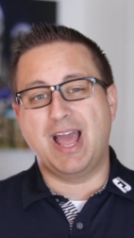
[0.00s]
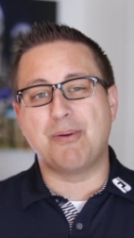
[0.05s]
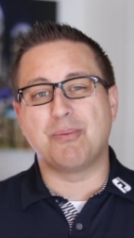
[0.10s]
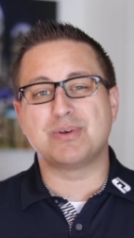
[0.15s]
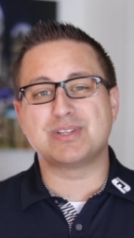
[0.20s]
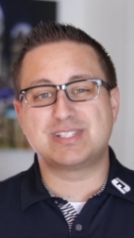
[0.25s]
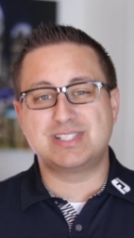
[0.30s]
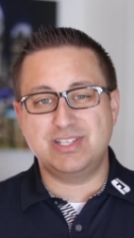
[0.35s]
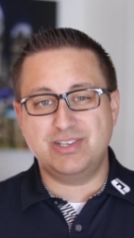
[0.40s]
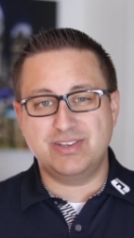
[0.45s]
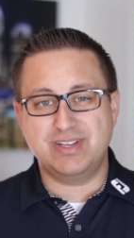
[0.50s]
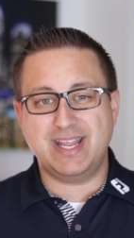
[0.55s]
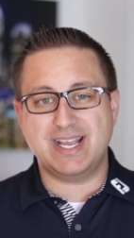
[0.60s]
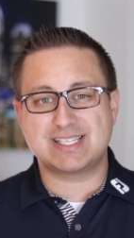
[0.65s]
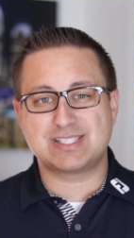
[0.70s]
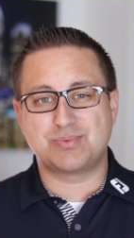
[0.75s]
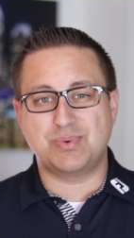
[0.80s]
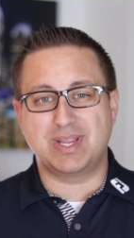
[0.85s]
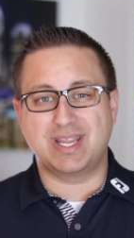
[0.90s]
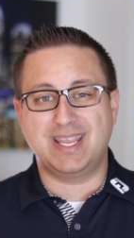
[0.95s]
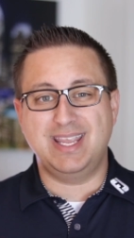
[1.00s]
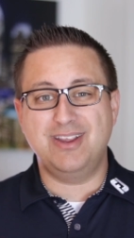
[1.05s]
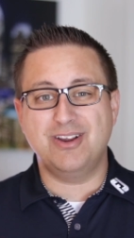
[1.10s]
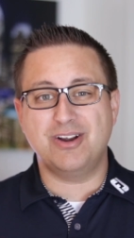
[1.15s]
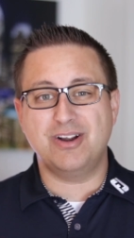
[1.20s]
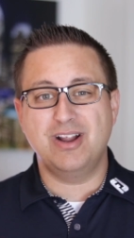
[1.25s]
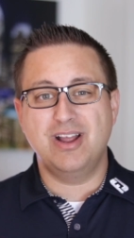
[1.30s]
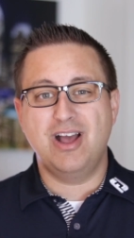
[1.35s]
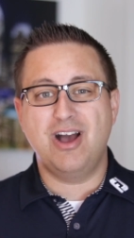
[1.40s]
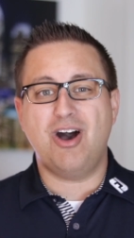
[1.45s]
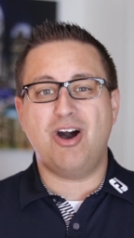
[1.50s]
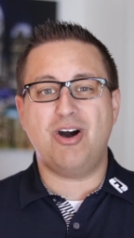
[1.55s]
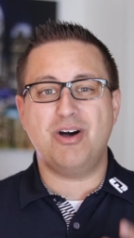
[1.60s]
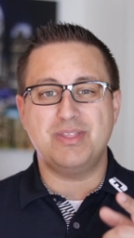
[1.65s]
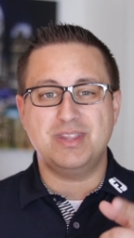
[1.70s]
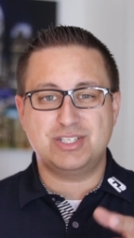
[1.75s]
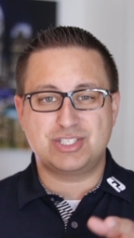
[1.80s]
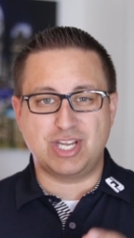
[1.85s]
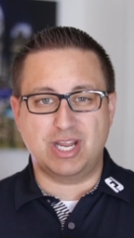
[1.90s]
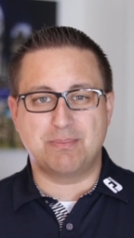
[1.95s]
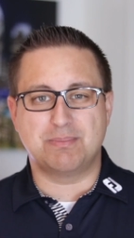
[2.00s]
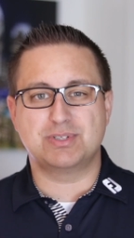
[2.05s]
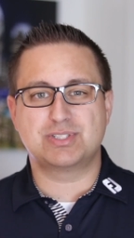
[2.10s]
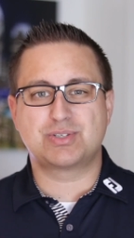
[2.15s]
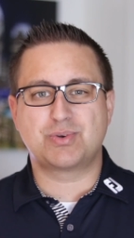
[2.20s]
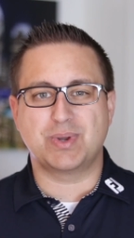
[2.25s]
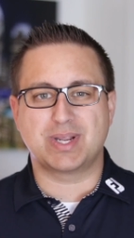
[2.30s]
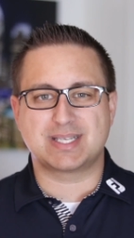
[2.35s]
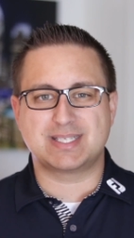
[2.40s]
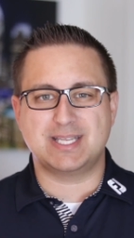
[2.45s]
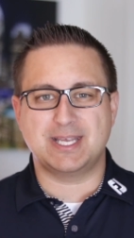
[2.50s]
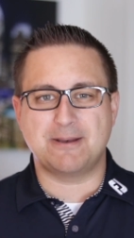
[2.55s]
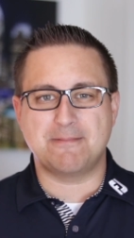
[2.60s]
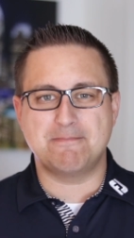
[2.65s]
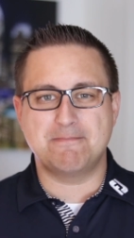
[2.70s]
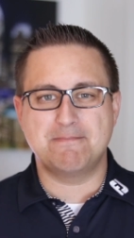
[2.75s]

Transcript: and we'll see you next week here on the Chambers Quick Tip.